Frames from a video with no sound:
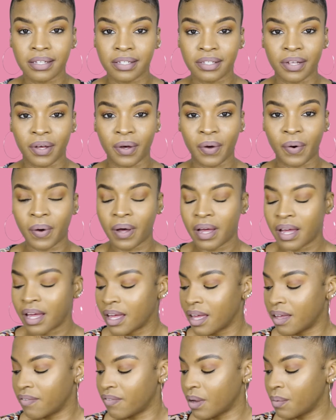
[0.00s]
So
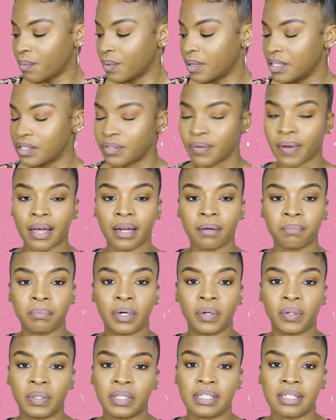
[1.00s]
if I wanted to add a
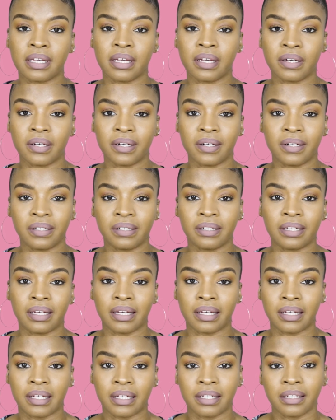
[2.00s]
ponytail
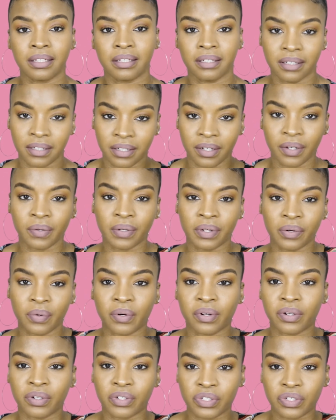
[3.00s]
and, you know, in
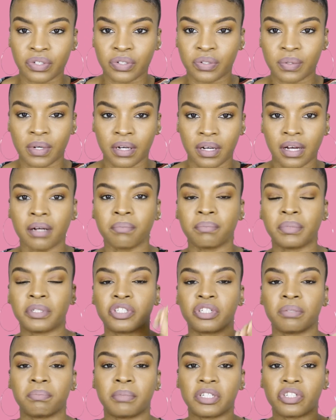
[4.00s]
order to
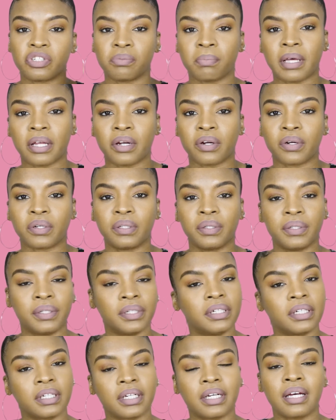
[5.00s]
accomplish a much better
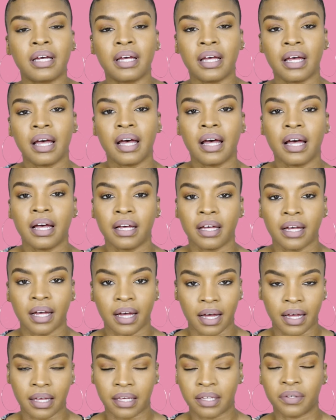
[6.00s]
look,
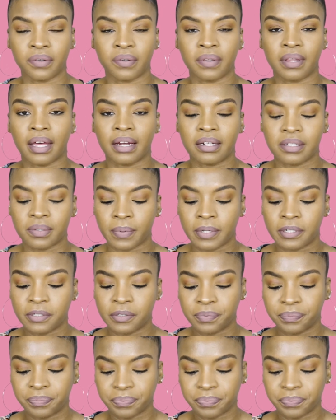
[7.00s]
I could do that as well.